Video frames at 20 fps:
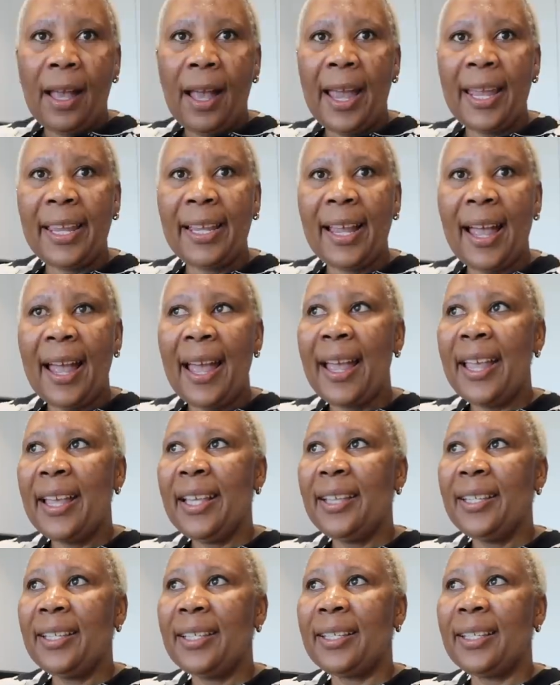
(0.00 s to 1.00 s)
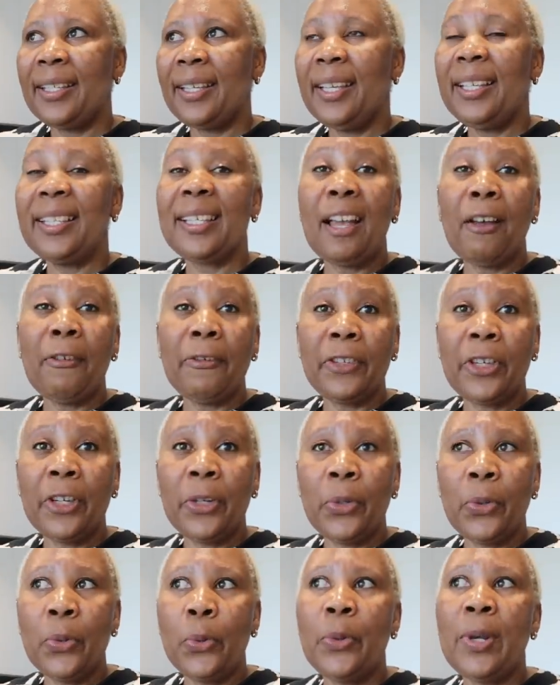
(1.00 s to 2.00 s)
Hi guys, it's
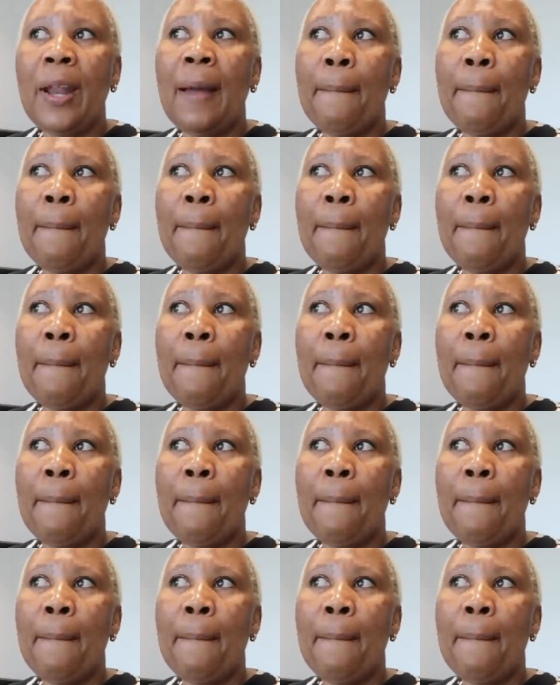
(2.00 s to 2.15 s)
afternoon.